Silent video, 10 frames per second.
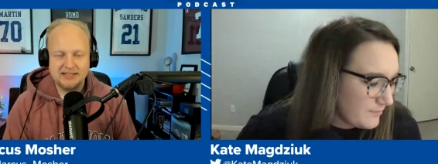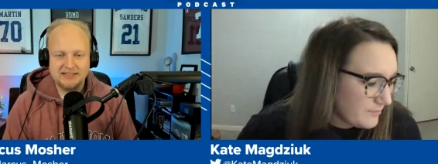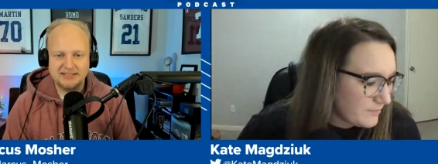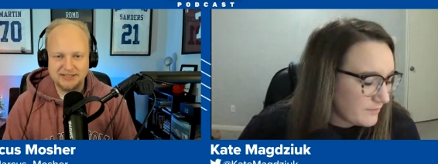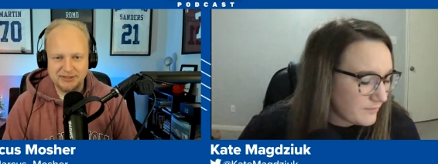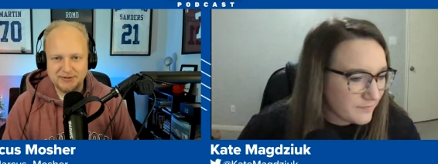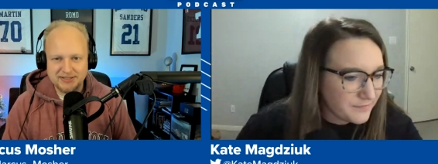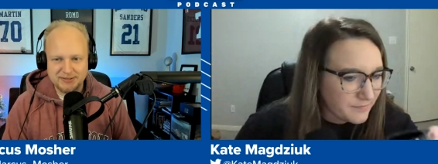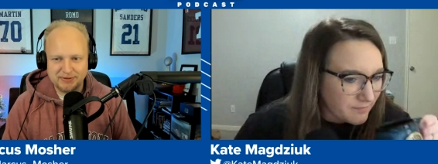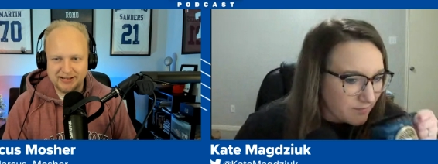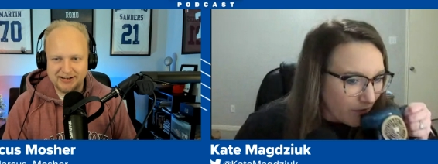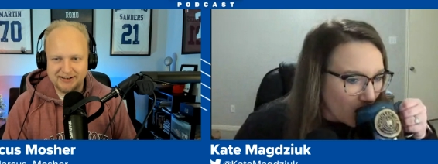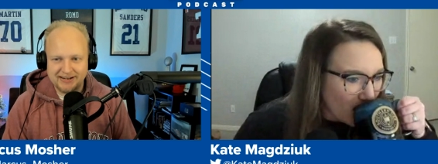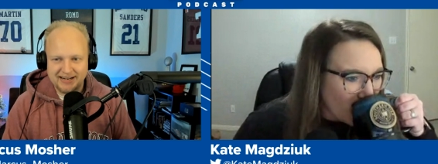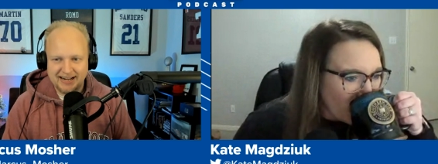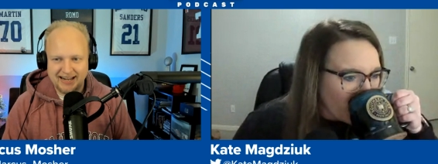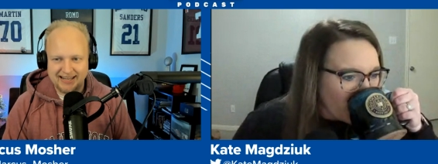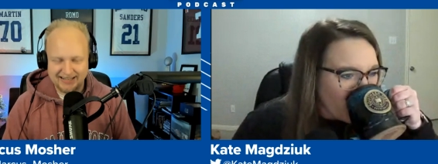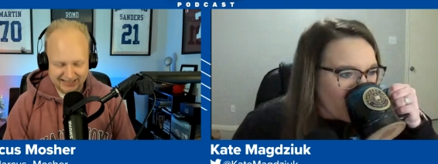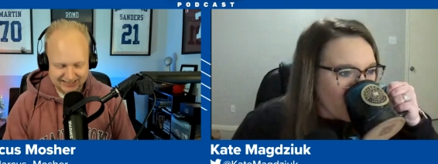Speaker 1: to use this player.
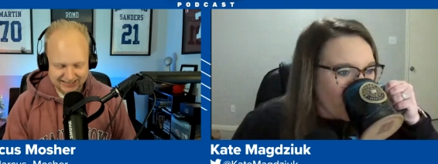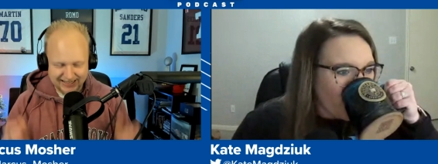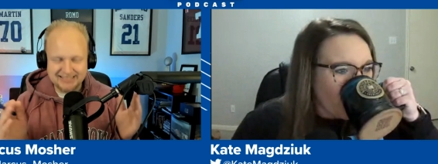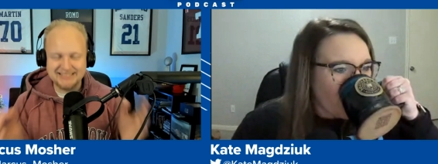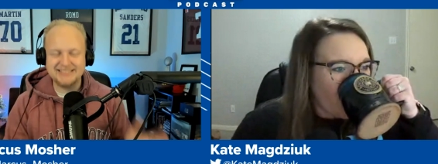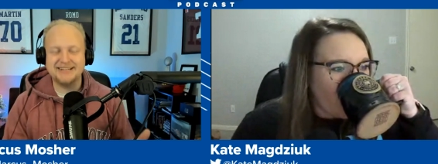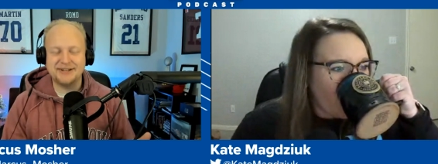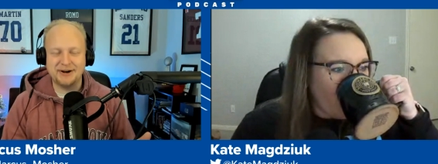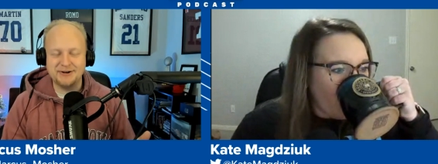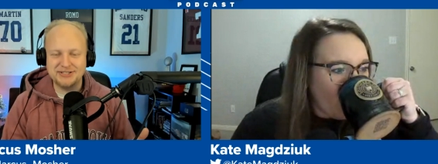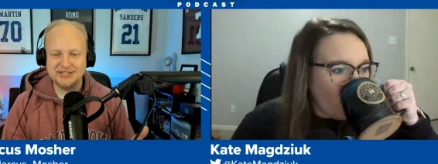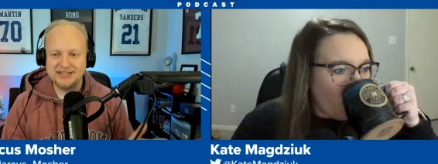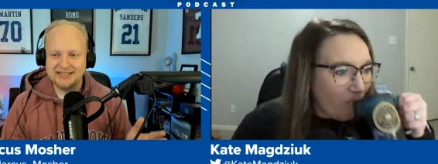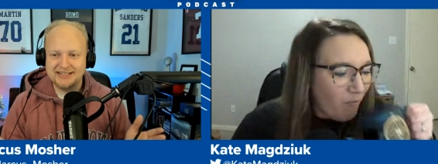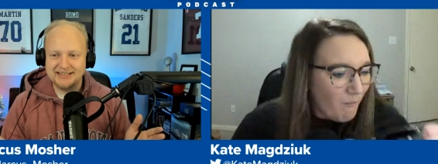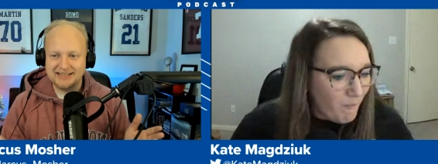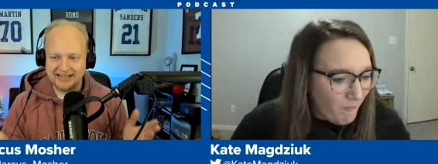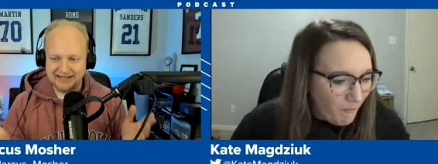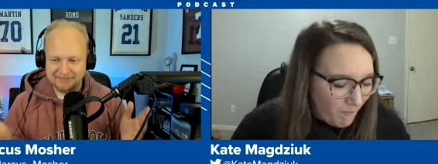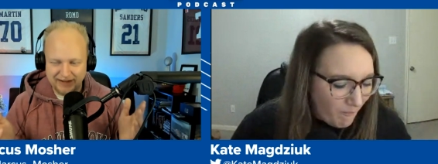And like, it's nice to see a coach
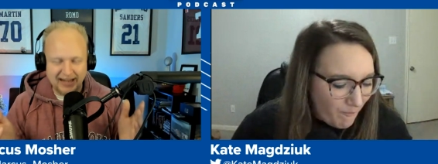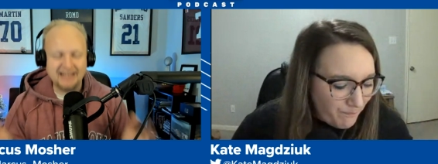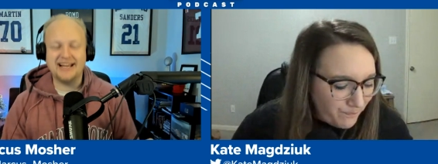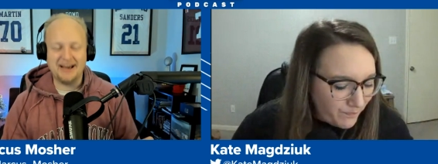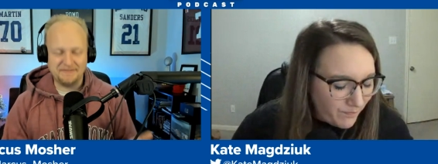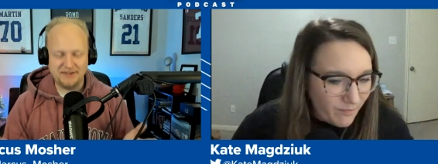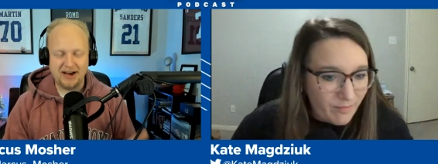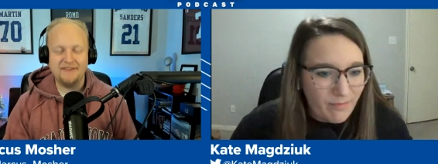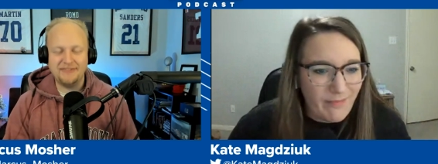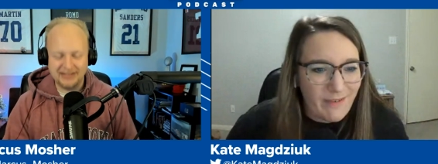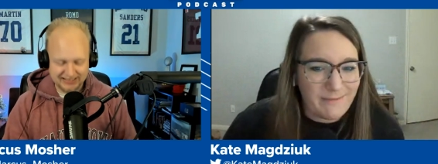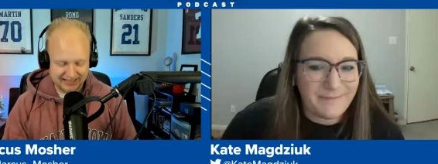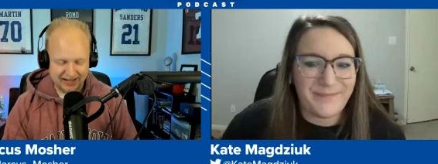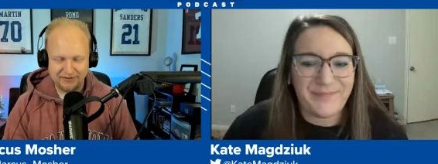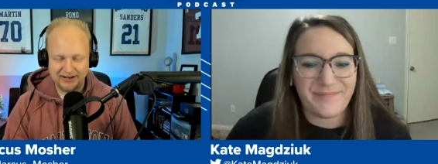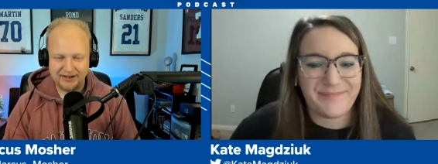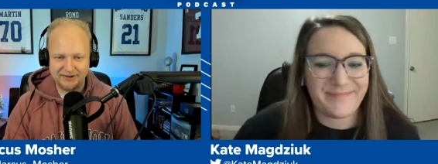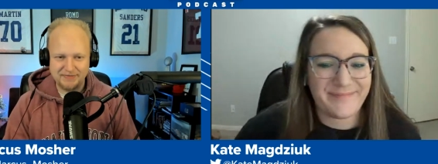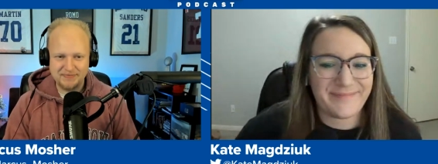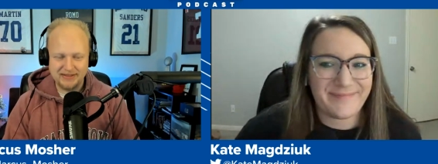like finally have confidence in Evan
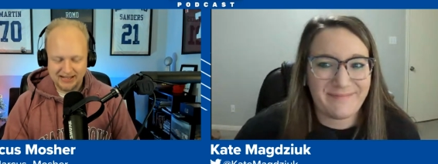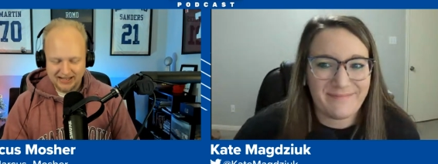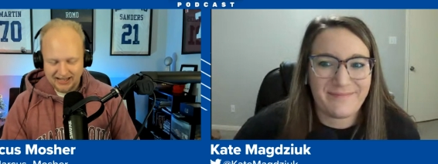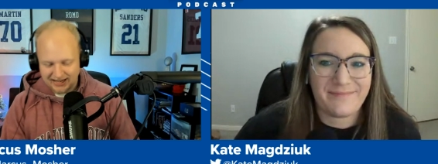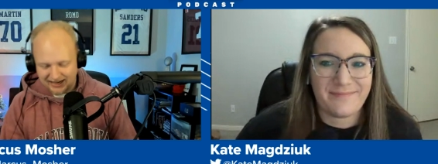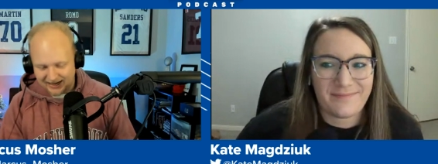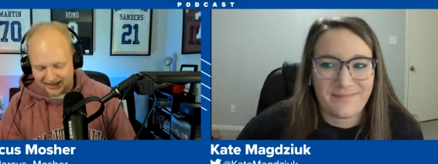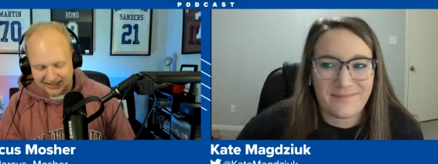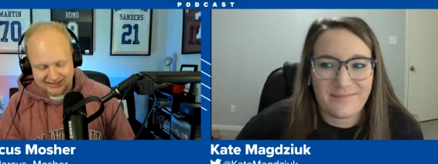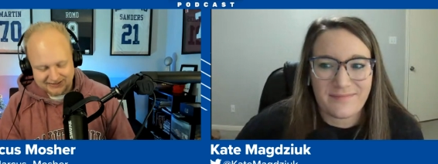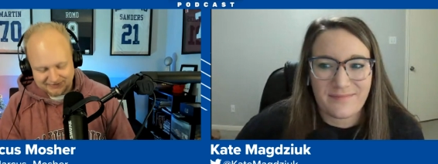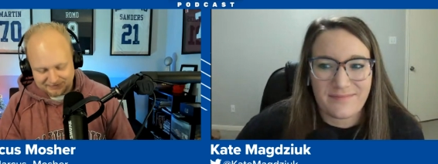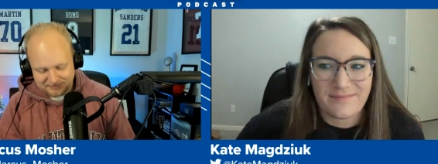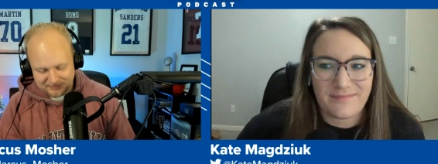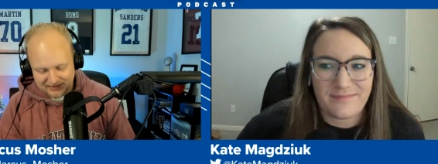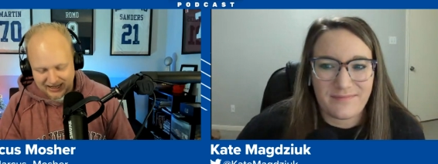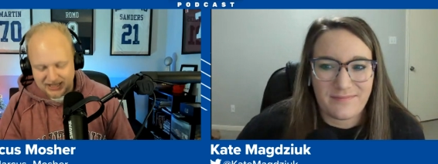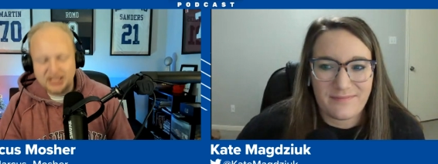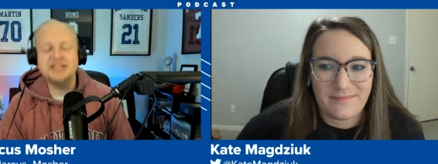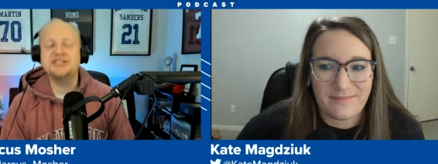Engram. Uh,
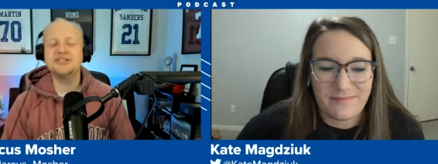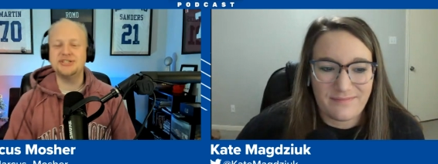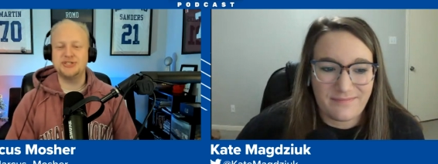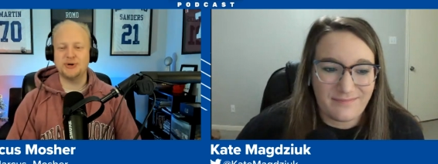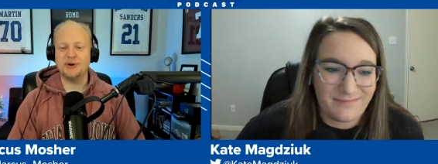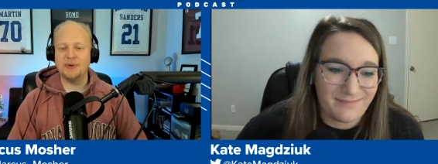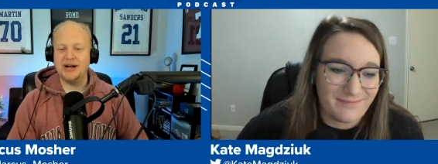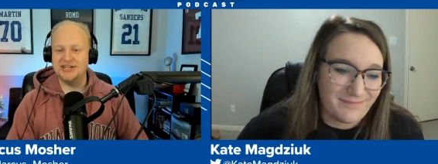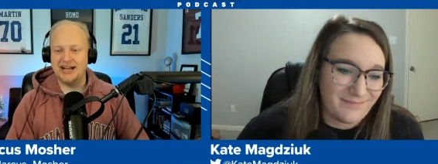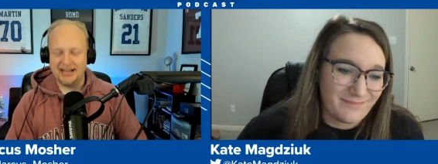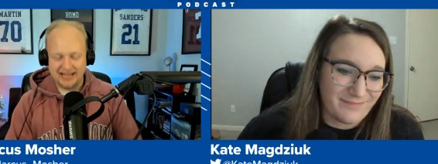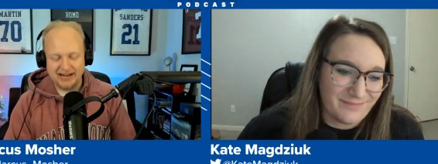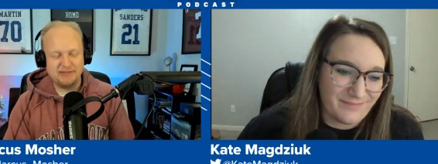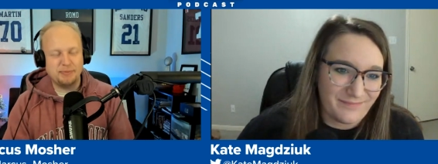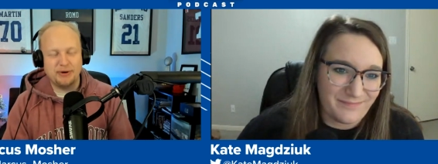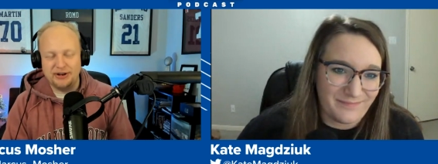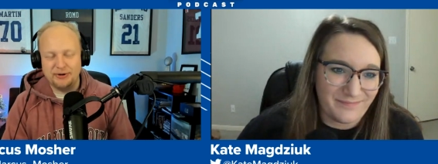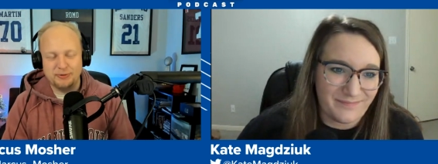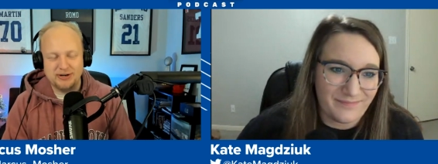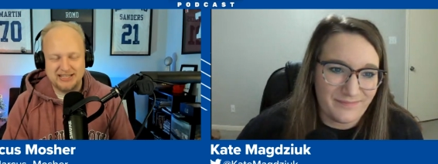it's just a joy to watch. I, I, can't even put it
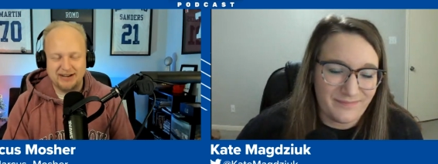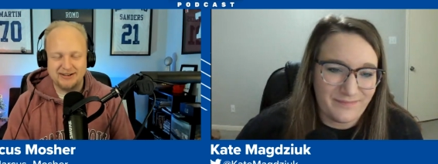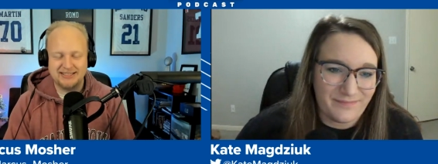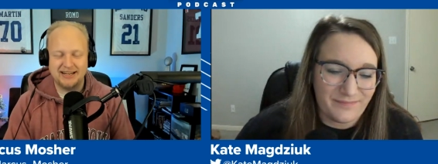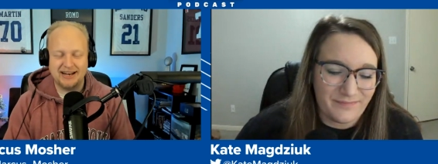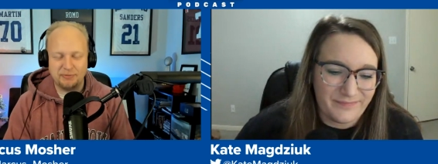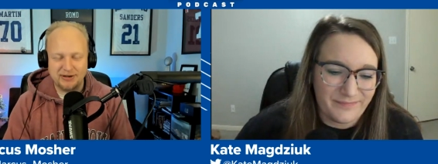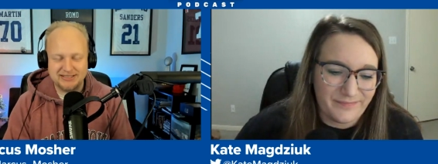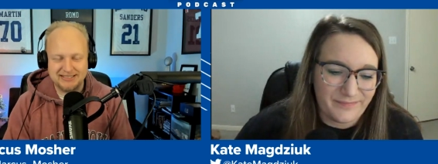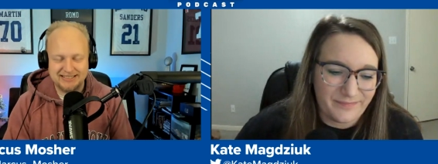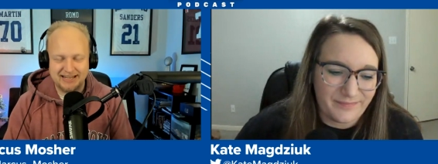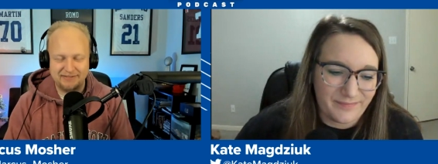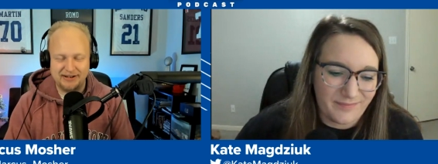into words how excited I was to see Evan